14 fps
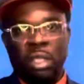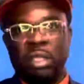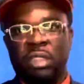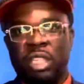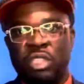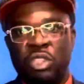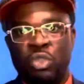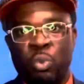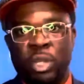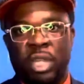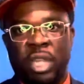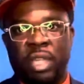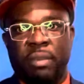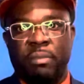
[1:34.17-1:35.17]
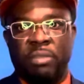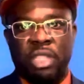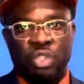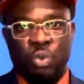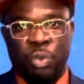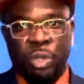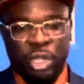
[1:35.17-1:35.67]
This is what a this
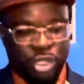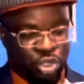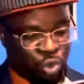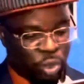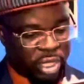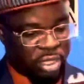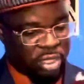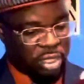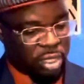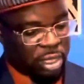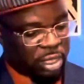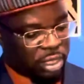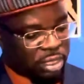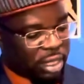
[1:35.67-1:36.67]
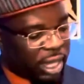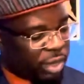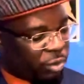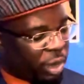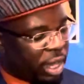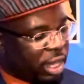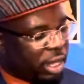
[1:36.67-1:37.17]
is what a trust looks like
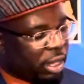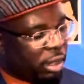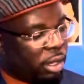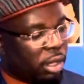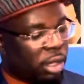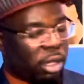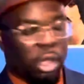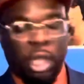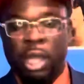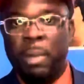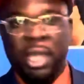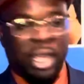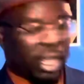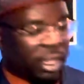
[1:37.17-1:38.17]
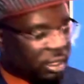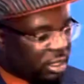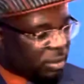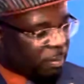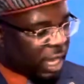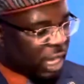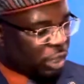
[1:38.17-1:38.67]
right here. Um, I got this
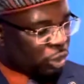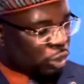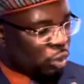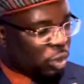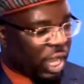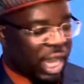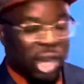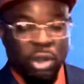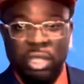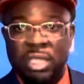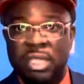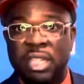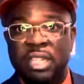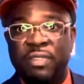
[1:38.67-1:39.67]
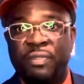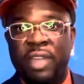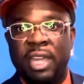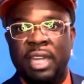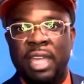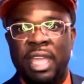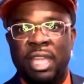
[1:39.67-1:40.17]
made through Heritage
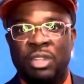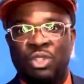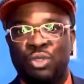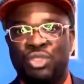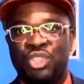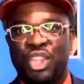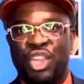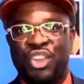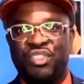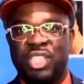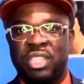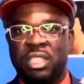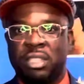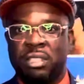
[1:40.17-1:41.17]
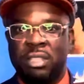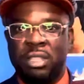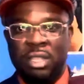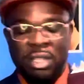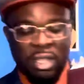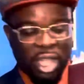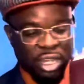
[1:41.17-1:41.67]
Financial Services.
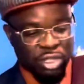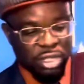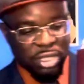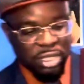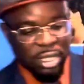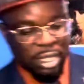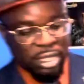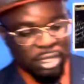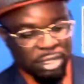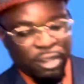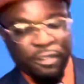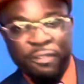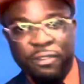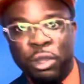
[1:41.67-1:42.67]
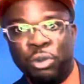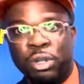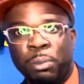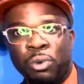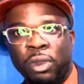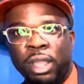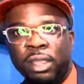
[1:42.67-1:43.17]
As you can see, this is their phone
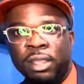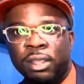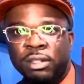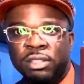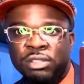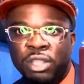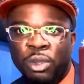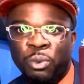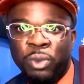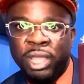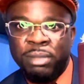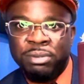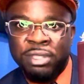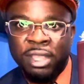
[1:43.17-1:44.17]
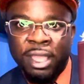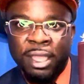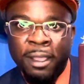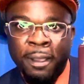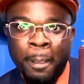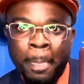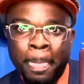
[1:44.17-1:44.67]
number right here. This is their website
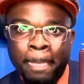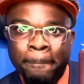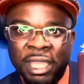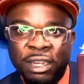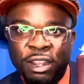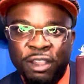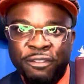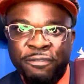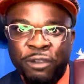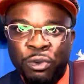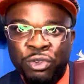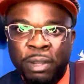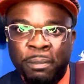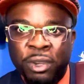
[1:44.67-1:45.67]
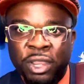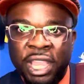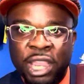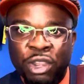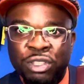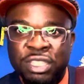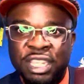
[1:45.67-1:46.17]
and their phone number.
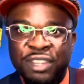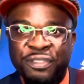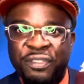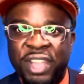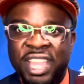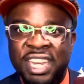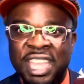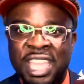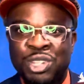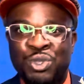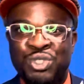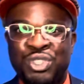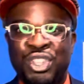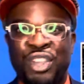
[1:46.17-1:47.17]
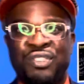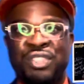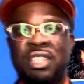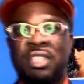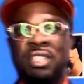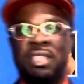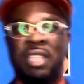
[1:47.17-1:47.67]
Heritage Financial
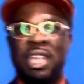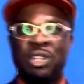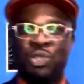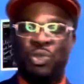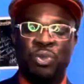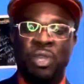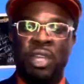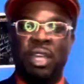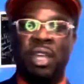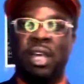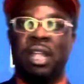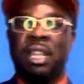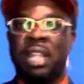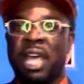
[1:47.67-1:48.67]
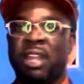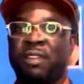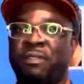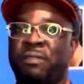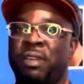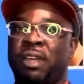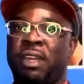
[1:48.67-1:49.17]
Services. They do a lot
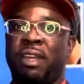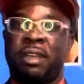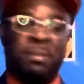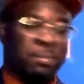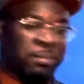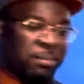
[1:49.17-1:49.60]
of uh,